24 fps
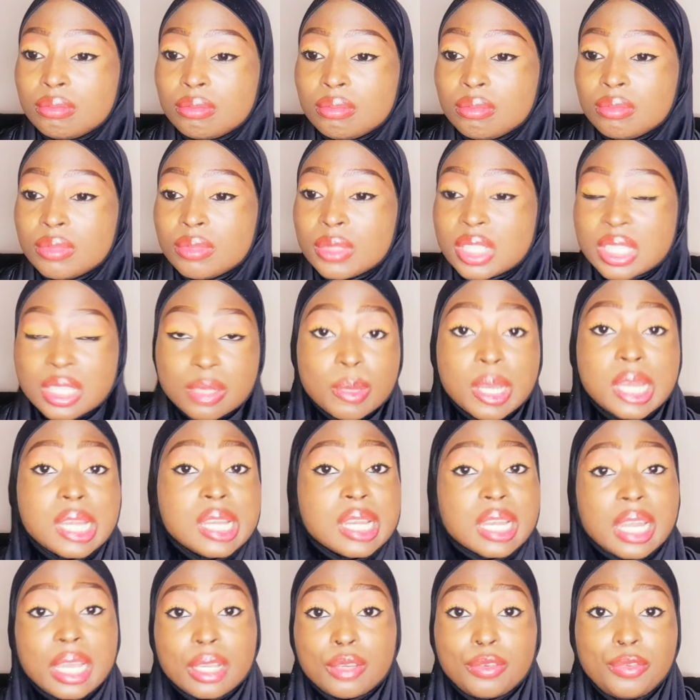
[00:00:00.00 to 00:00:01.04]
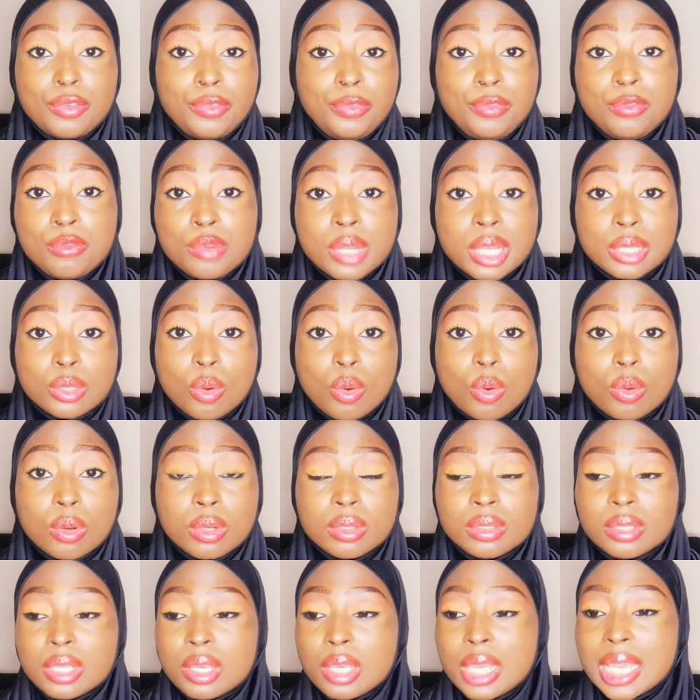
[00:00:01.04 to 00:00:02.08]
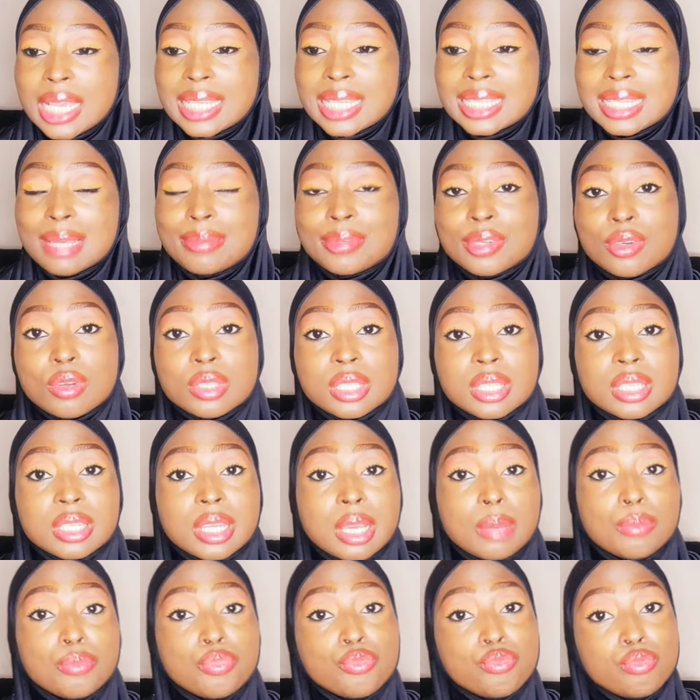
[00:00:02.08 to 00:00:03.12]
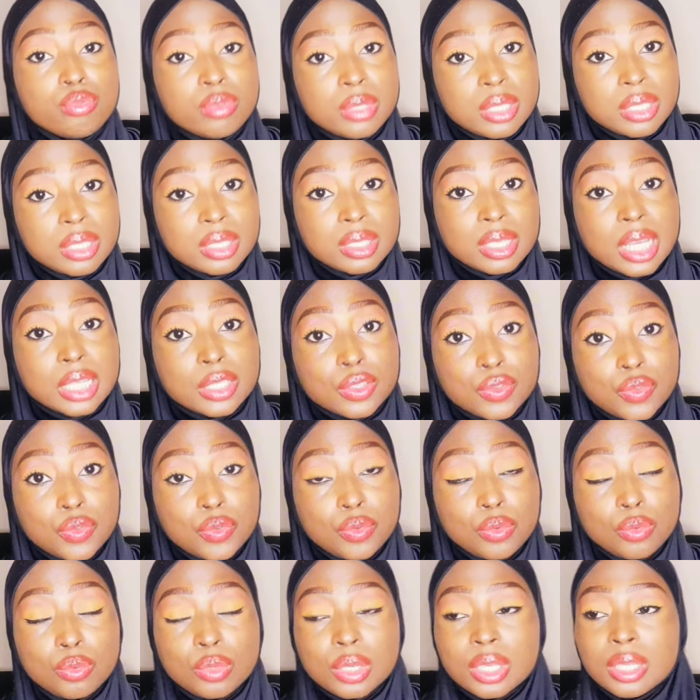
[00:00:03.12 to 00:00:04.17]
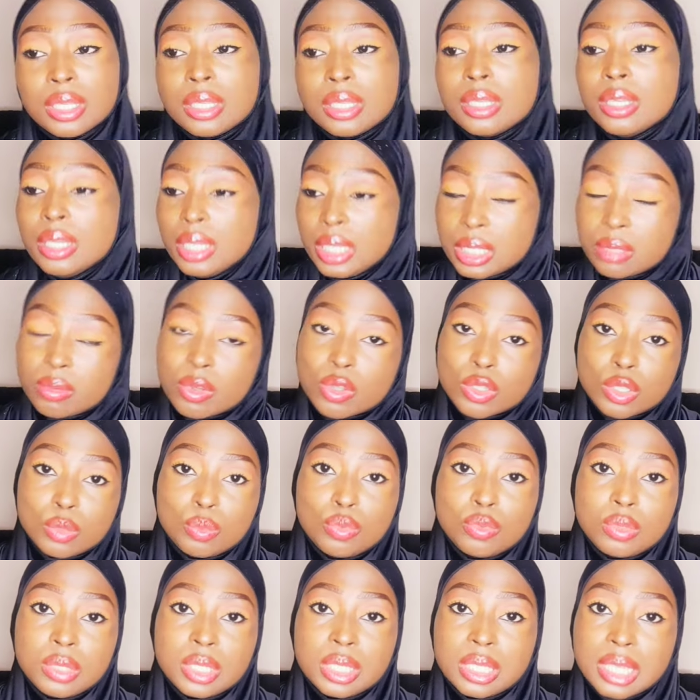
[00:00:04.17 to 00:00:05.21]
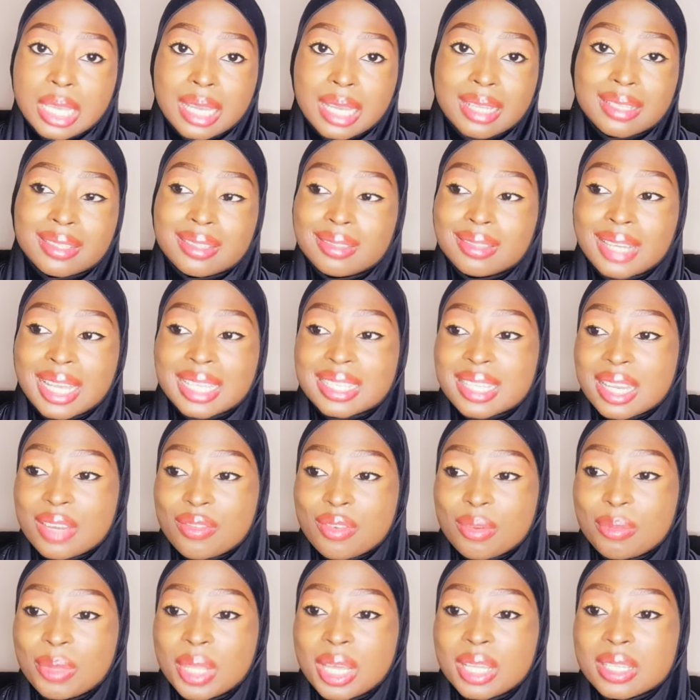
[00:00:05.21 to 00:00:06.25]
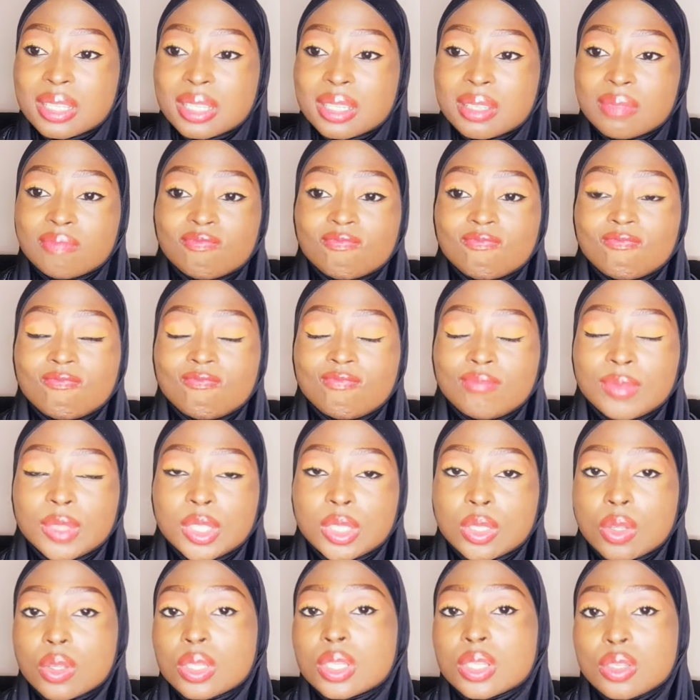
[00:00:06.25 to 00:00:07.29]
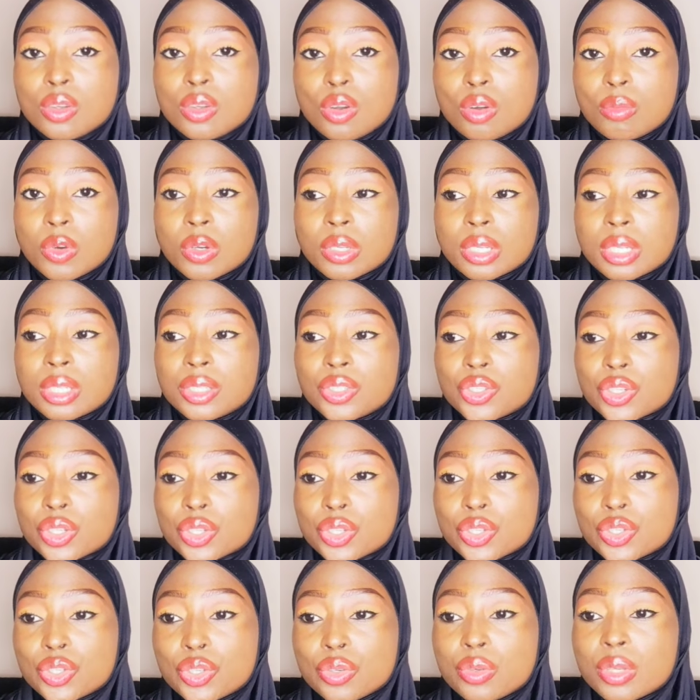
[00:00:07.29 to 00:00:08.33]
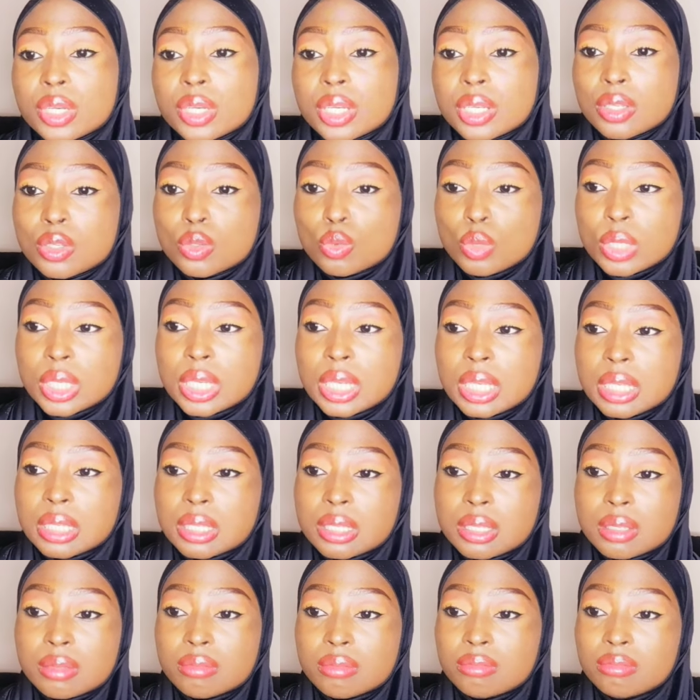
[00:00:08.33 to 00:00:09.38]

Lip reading: smelling like food at all, except you consider booze as food. It smells boozy, yeah. So aside from that, not a gourmand, just sugary sweetness,